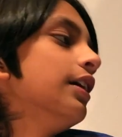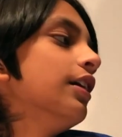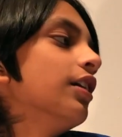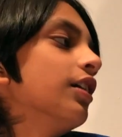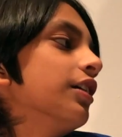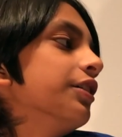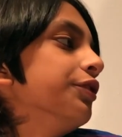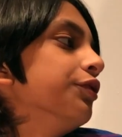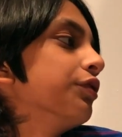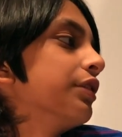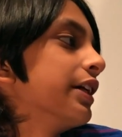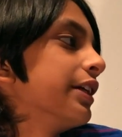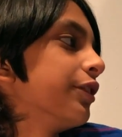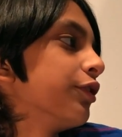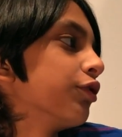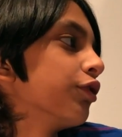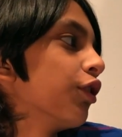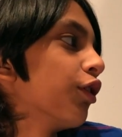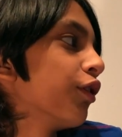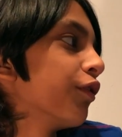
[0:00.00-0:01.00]

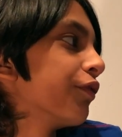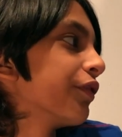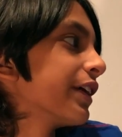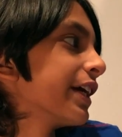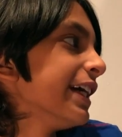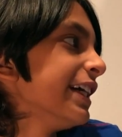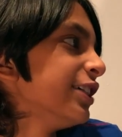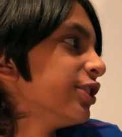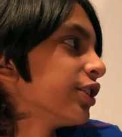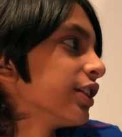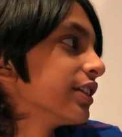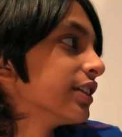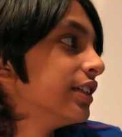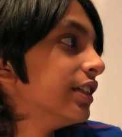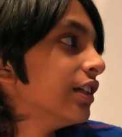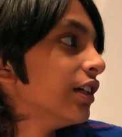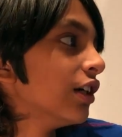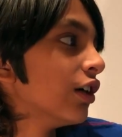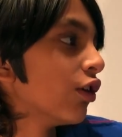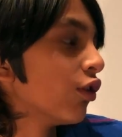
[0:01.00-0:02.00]
your
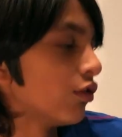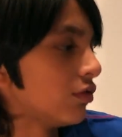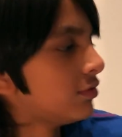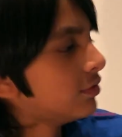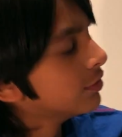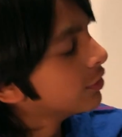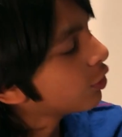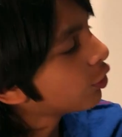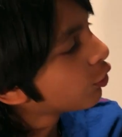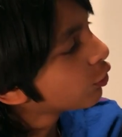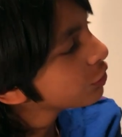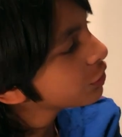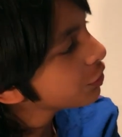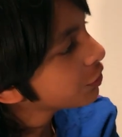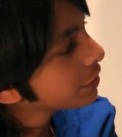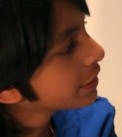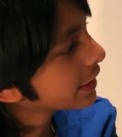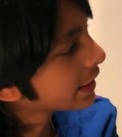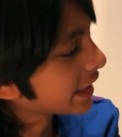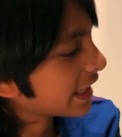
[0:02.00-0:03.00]
notifications.
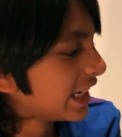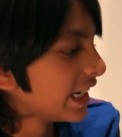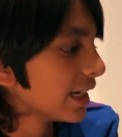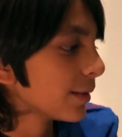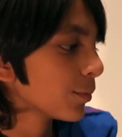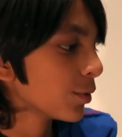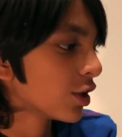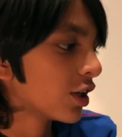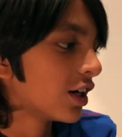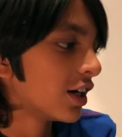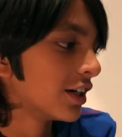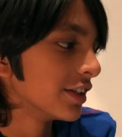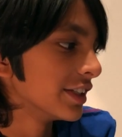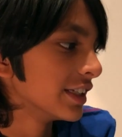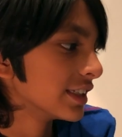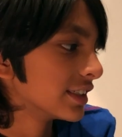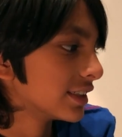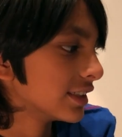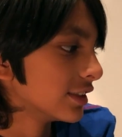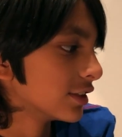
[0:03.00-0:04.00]
Also, the camera on
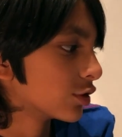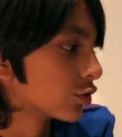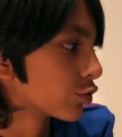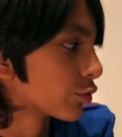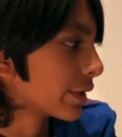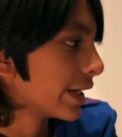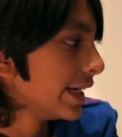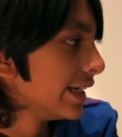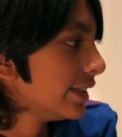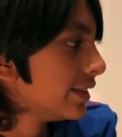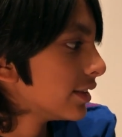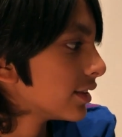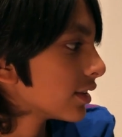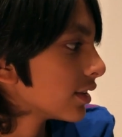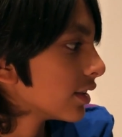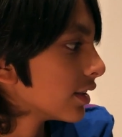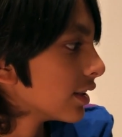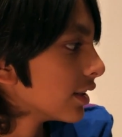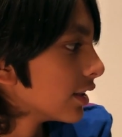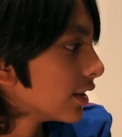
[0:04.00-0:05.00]
this is great.
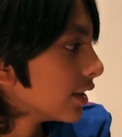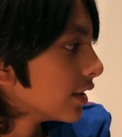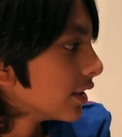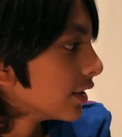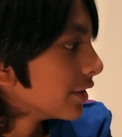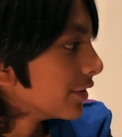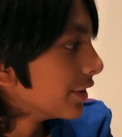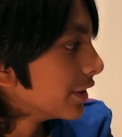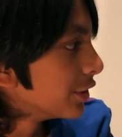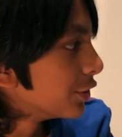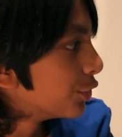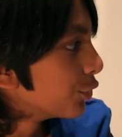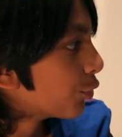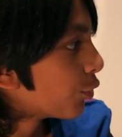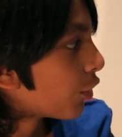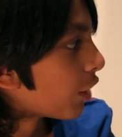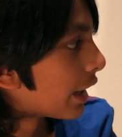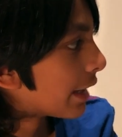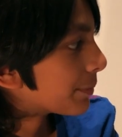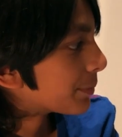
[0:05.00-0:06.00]
The
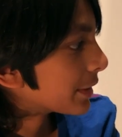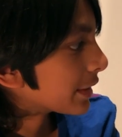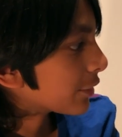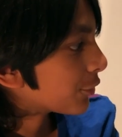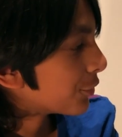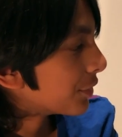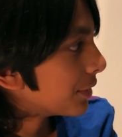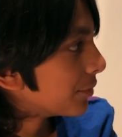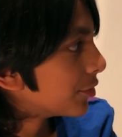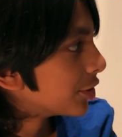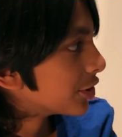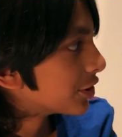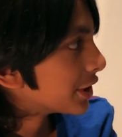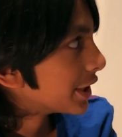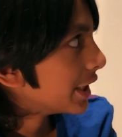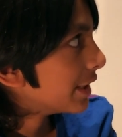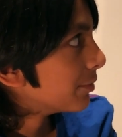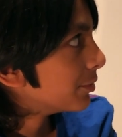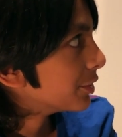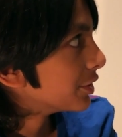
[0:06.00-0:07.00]
dual optical image
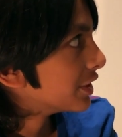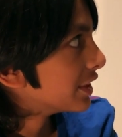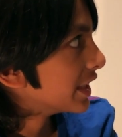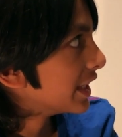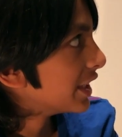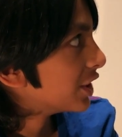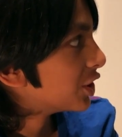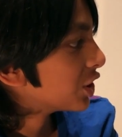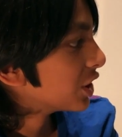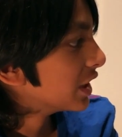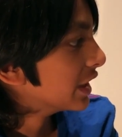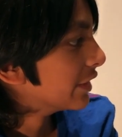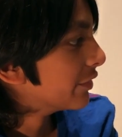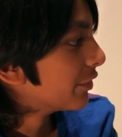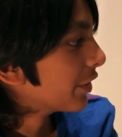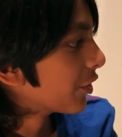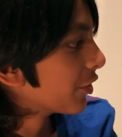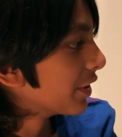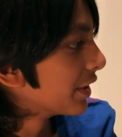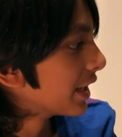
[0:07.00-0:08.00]
stabilization is
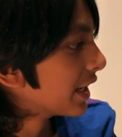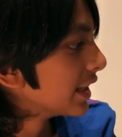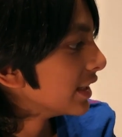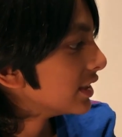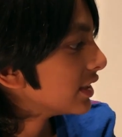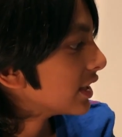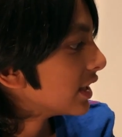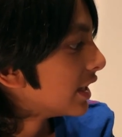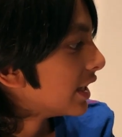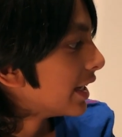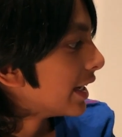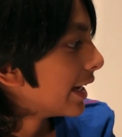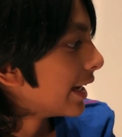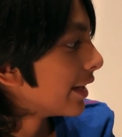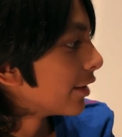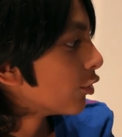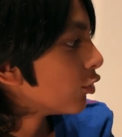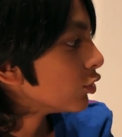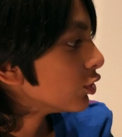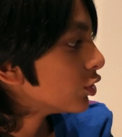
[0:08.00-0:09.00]
very nice.
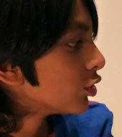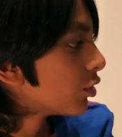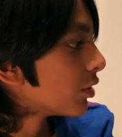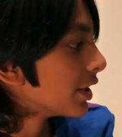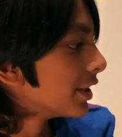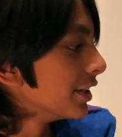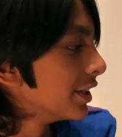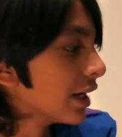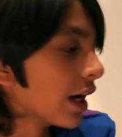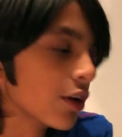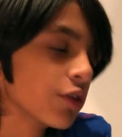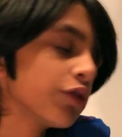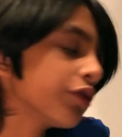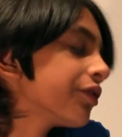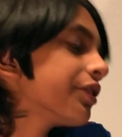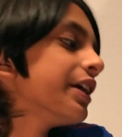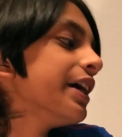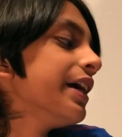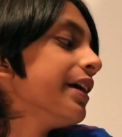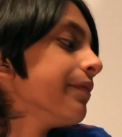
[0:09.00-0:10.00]
And also another
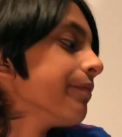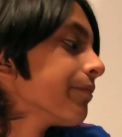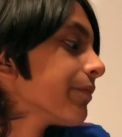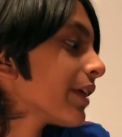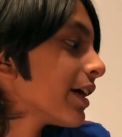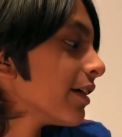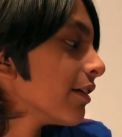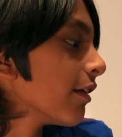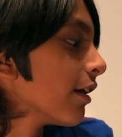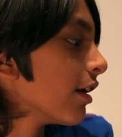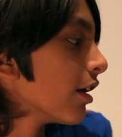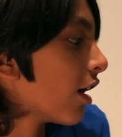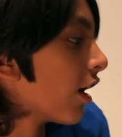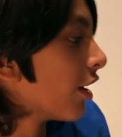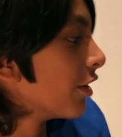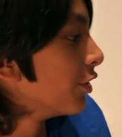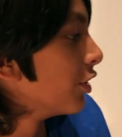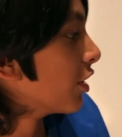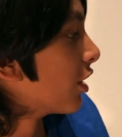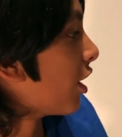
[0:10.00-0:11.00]
thing,
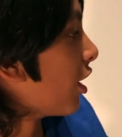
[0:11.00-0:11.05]
on